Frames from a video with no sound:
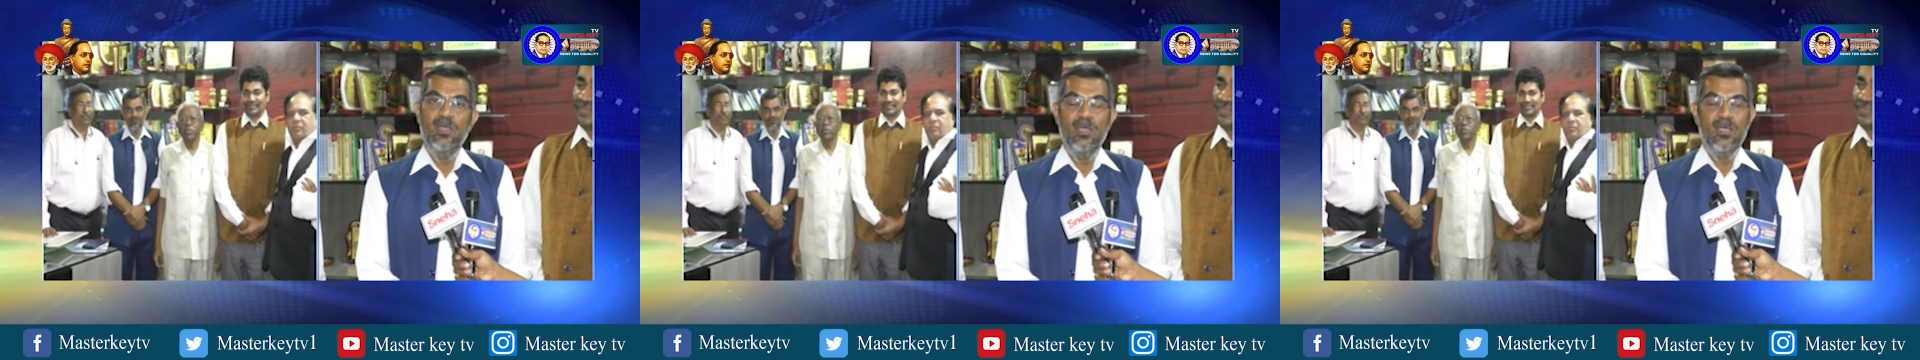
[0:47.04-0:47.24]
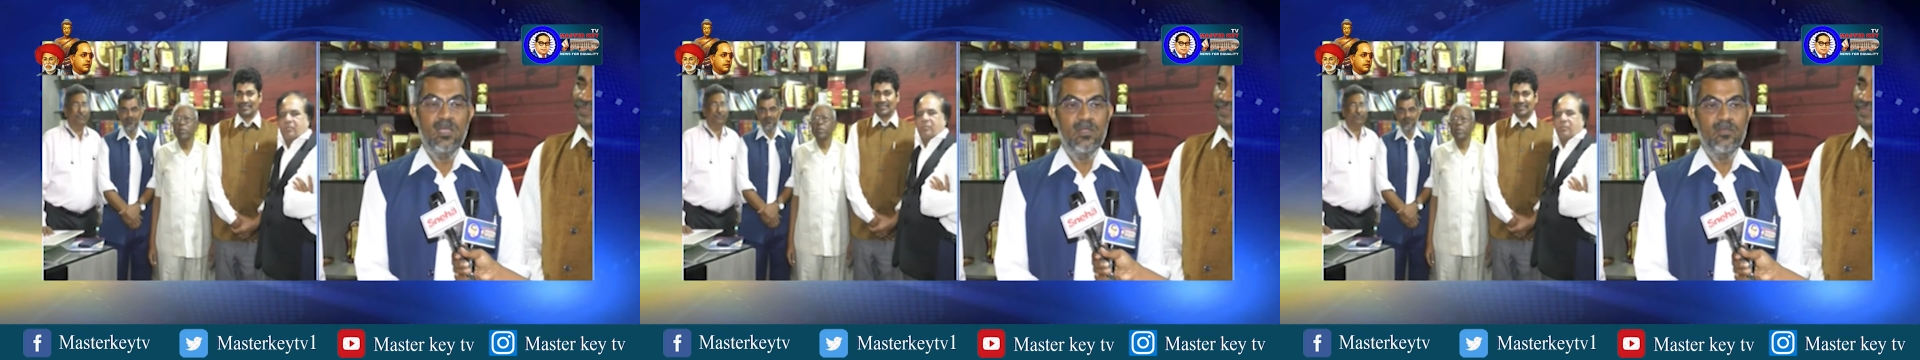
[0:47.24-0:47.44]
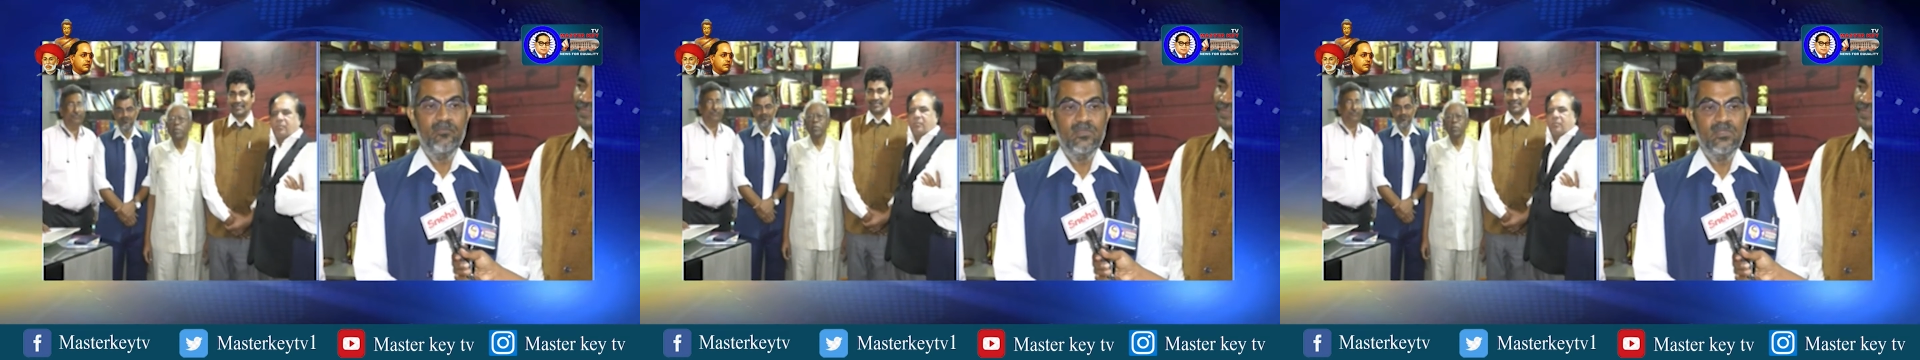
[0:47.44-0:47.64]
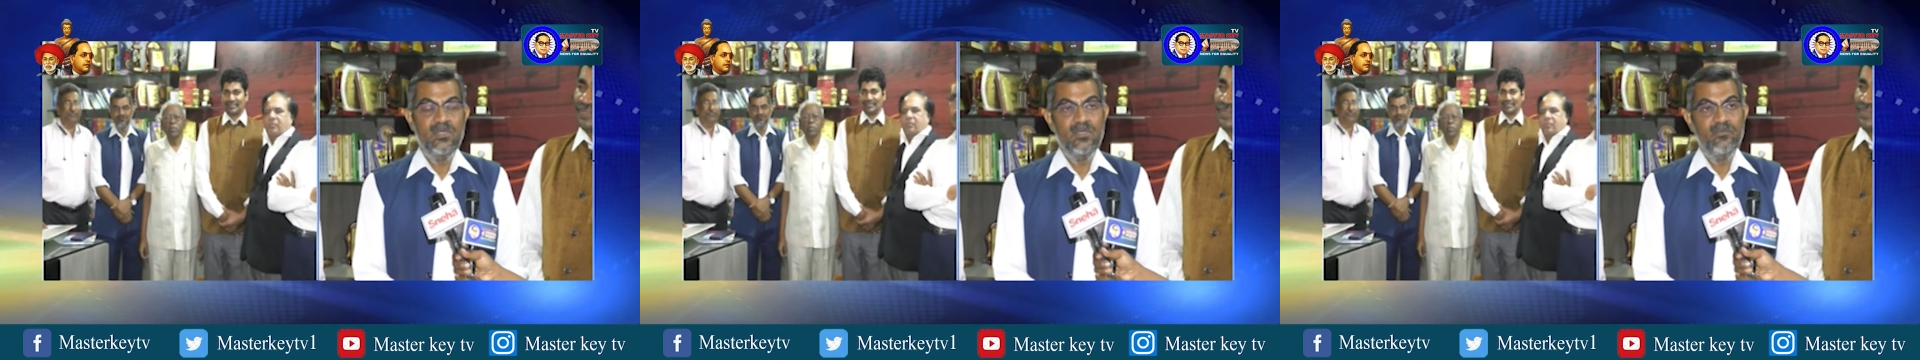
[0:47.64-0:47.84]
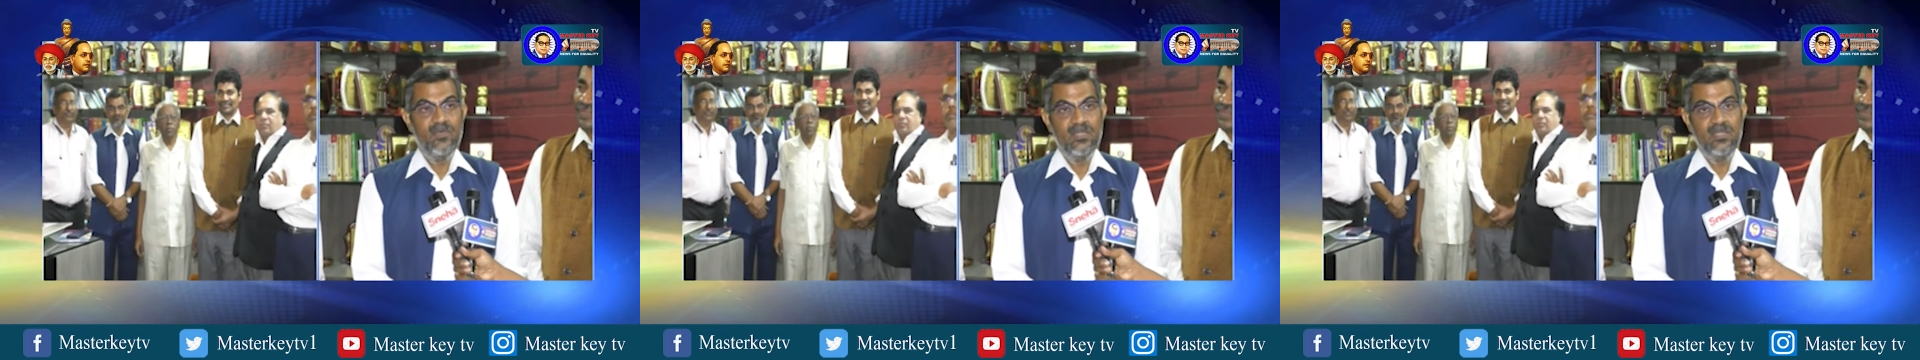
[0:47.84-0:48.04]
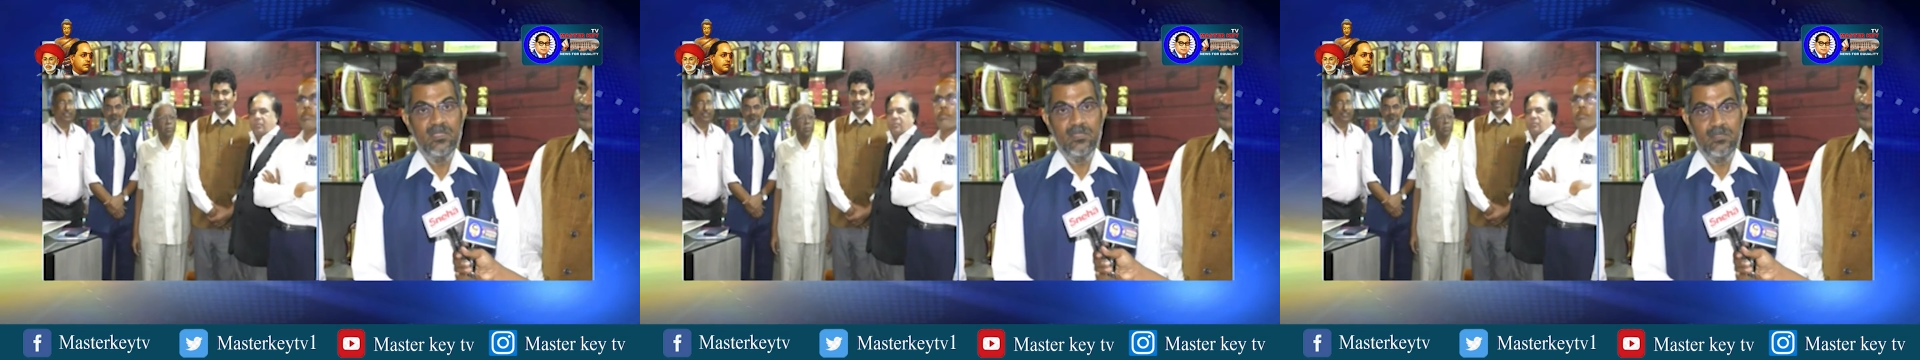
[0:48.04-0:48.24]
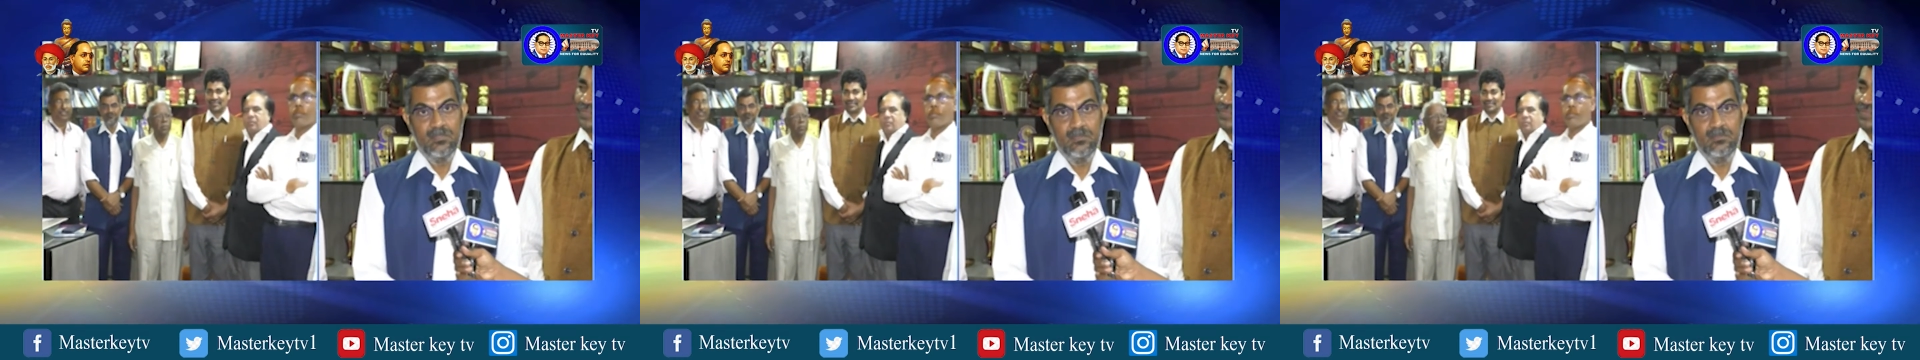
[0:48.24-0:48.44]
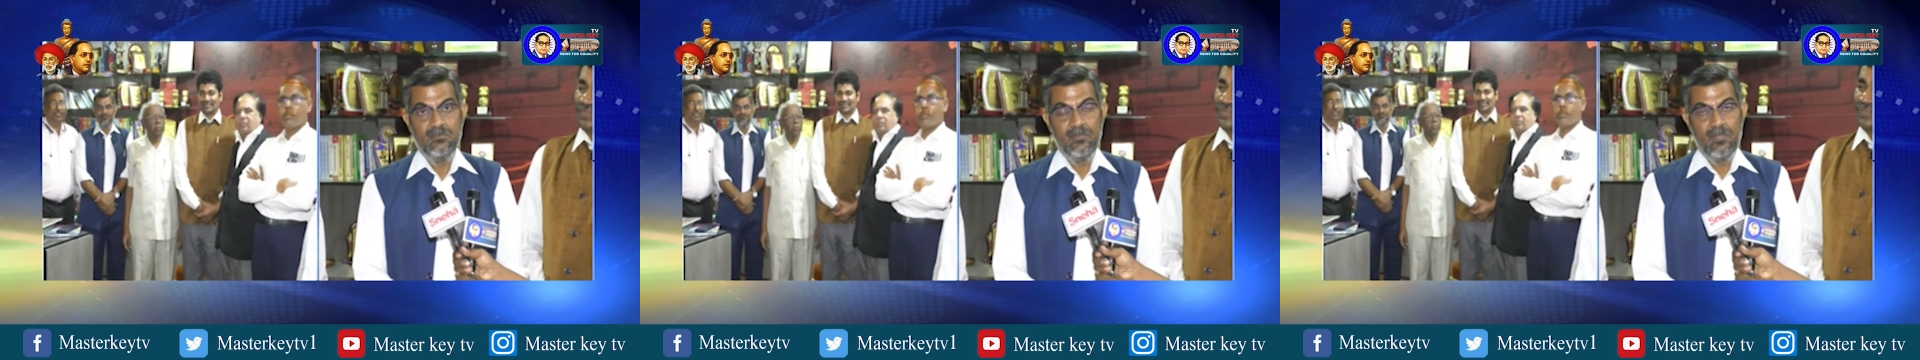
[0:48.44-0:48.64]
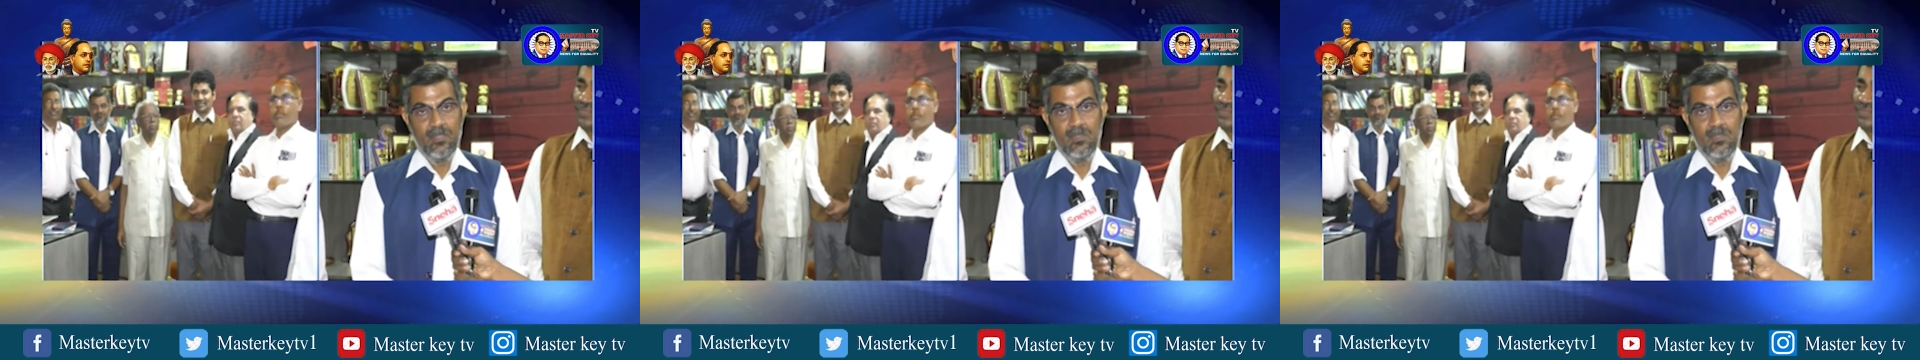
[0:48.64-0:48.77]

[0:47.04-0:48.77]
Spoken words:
with a very